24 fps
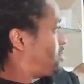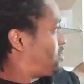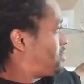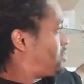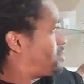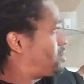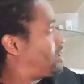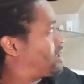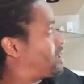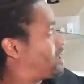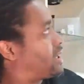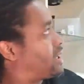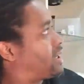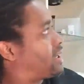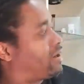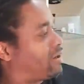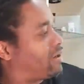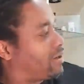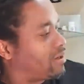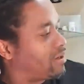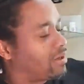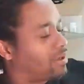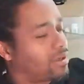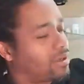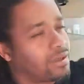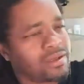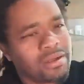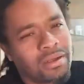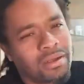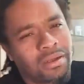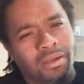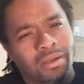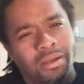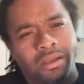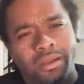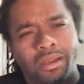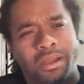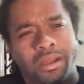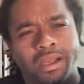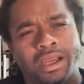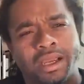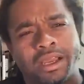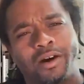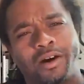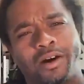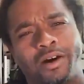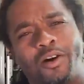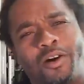
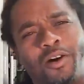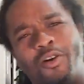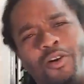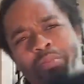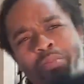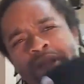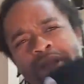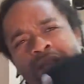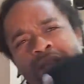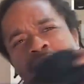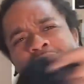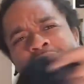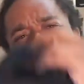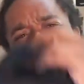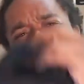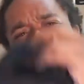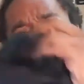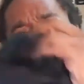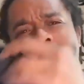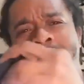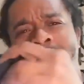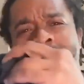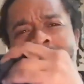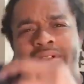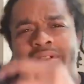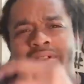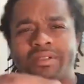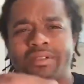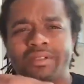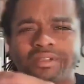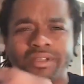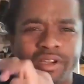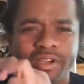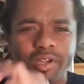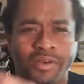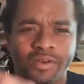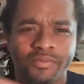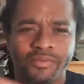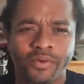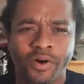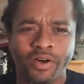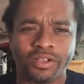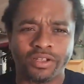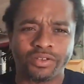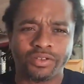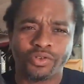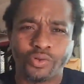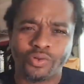got a whole bid of all
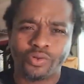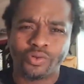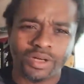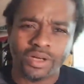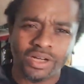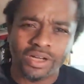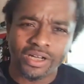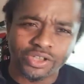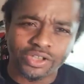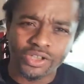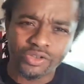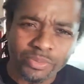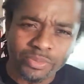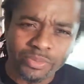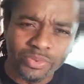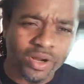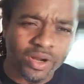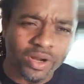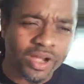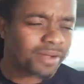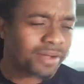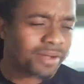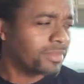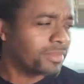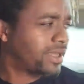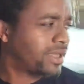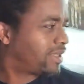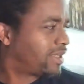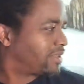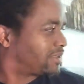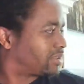the new drip drop, man.